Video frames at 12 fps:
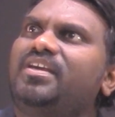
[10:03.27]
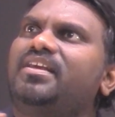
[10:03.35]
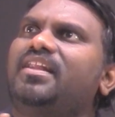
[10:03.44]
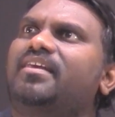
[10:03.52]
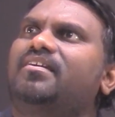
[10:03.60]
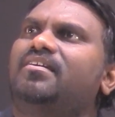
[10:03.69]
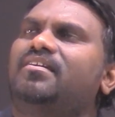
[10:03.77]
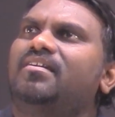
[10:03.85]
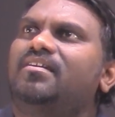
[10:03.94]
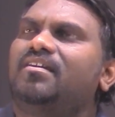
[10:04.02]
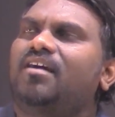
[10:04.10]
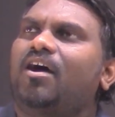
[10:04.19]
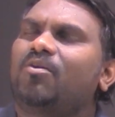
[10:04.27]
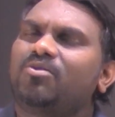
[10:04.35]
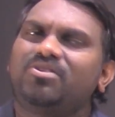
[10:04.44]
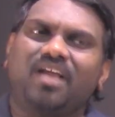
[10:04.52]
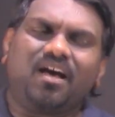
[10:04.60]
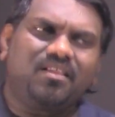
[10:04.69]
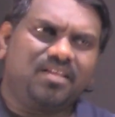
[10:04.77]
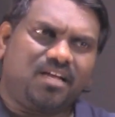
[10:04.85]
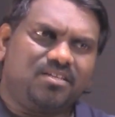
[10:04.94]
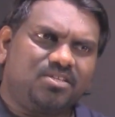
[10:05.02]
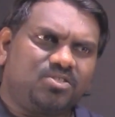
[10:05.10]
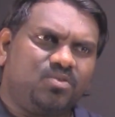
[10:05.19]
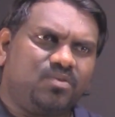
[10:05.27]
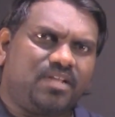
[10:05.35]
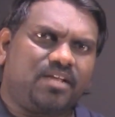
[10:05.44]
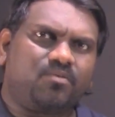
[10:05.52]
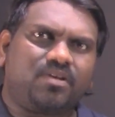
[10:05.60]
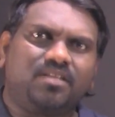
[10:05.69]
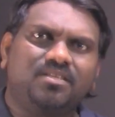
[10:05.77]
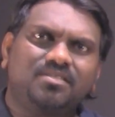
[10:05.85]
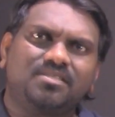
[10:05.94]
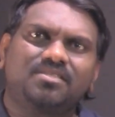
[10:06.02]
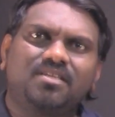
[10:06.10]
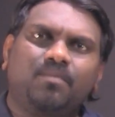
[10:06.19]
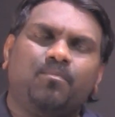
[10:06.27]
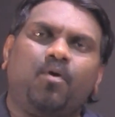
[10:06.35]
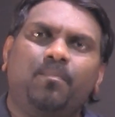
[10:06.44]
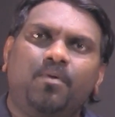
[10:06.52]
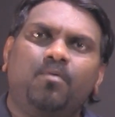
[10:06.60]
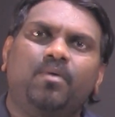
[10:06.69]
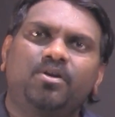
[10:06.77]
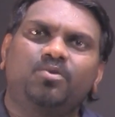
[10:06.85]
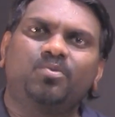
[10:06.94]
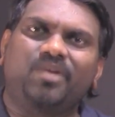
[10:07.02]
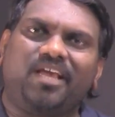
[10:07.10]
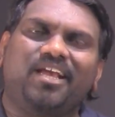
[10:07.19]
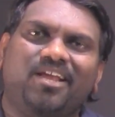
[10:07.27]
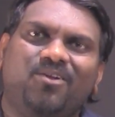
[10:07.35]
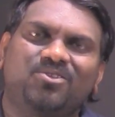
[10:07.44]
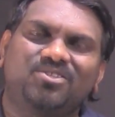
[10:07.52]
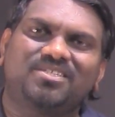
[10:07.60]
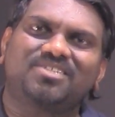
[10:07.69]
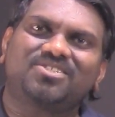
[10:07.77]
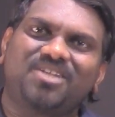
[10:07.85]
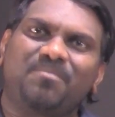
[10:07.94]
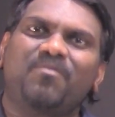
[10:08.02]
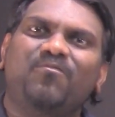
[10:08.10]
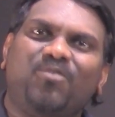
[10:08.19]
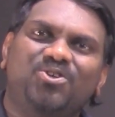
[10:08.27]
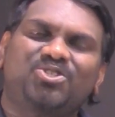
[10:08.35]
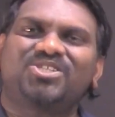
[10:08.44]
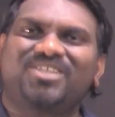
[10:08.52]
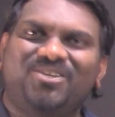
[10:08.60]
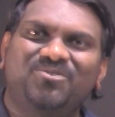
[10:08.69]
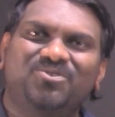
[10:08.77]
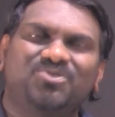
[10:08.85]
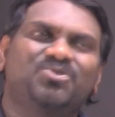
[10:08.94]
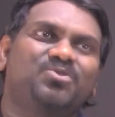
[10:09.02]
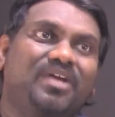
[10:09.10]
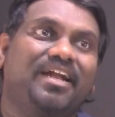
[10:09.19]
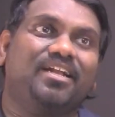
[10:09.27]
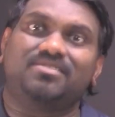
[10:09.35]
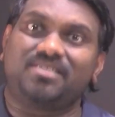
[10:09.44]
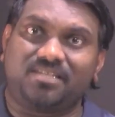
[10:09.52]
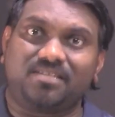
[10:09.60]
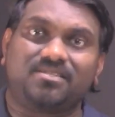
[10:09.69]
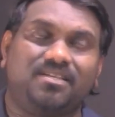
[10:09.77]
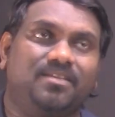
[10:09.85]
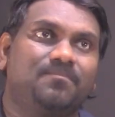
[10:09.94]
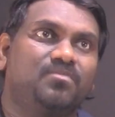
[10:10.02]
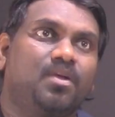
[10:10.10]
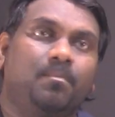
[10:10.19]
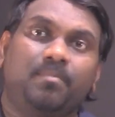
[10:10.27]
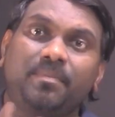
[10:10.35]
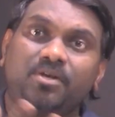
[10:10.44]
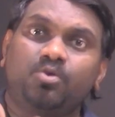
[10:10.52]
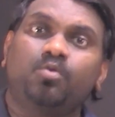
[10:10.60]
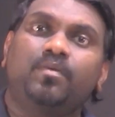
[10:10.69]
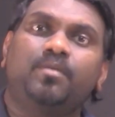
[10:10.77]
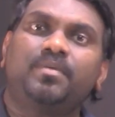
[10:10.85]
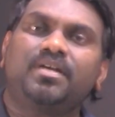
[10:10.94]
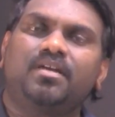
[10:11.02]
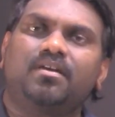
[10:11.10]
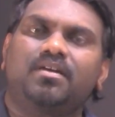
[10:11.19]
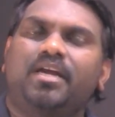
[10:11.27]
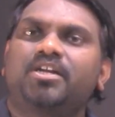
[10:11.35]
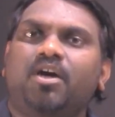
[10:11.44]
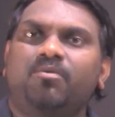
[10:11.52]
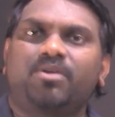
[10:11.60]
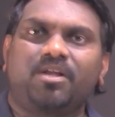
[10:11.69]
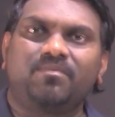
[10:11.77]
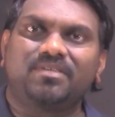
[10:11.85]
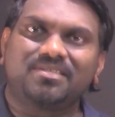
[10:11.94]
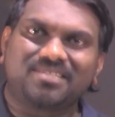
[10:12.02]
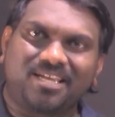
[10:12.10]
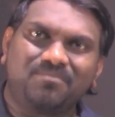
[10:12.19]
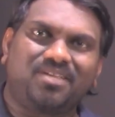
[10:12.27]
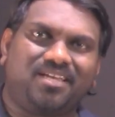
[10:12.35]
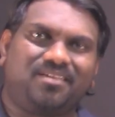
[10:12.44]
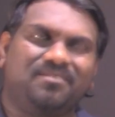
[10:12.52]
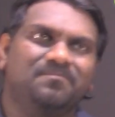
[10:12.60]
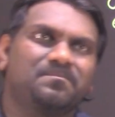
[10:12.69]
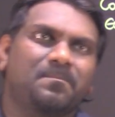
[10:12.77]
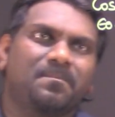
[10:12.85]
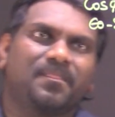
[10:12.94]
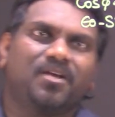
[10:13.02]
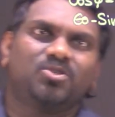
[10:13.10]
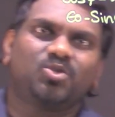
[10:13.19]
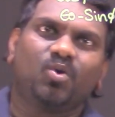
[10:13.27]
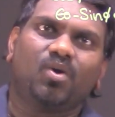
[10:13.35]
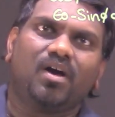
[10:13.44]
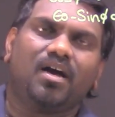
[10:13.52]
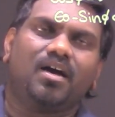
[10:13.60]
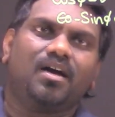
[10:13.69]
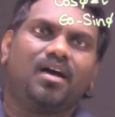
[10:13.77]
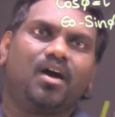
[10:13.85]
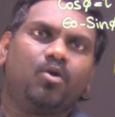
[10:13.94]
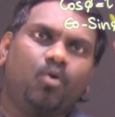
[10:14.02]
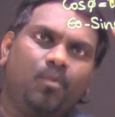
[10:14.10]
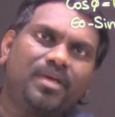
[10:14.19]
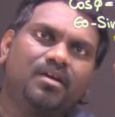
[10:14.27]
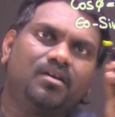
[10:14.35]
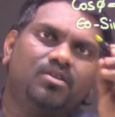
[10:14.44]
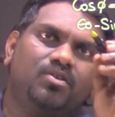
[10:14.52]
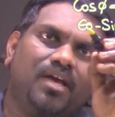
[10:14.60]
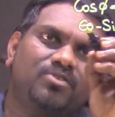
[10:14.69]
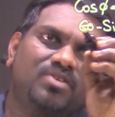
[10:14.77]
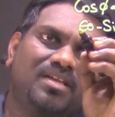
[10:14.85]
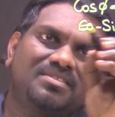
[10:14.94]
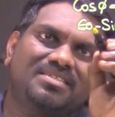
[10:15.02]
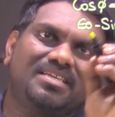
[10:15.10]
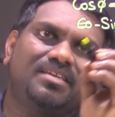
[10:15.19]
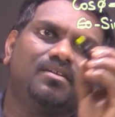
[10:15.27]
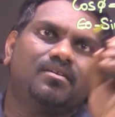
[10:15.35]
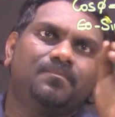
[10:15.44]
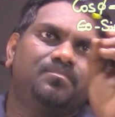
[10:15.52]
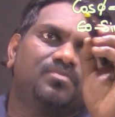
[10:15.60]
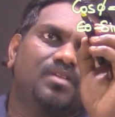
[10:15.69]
we like, how could the others know like, okay, this is the proper one to take and all? Such type of questions I used to get it, seriously. Maybe you will be encountering with the same thing. So over here, as you can see here,